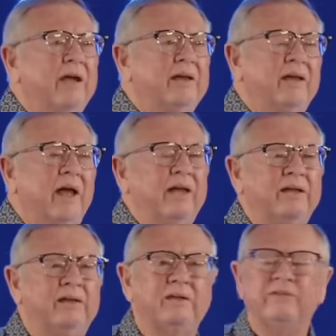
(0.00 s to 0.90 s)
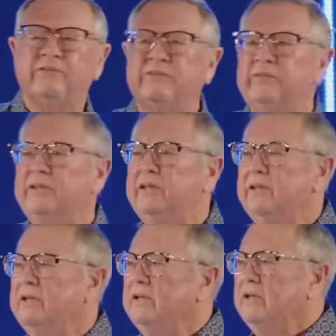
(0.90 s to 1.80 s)
and likeness
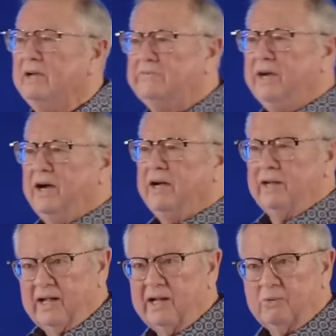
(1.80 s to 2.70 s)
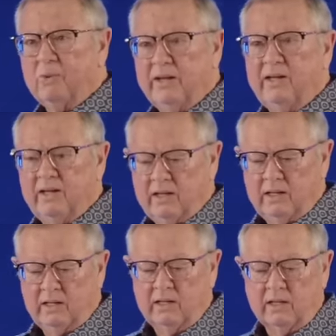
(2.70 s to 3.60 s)
of God like we
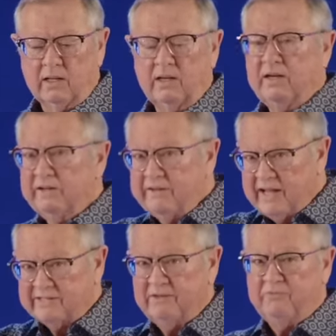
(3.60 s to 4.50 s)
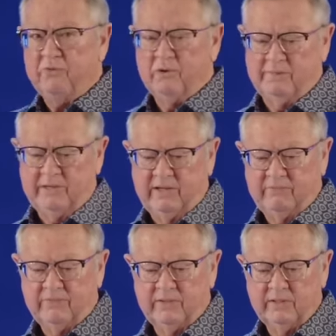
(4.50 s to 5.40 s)
are. That's
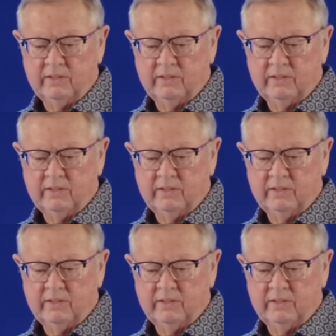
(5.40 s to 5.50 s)
informative.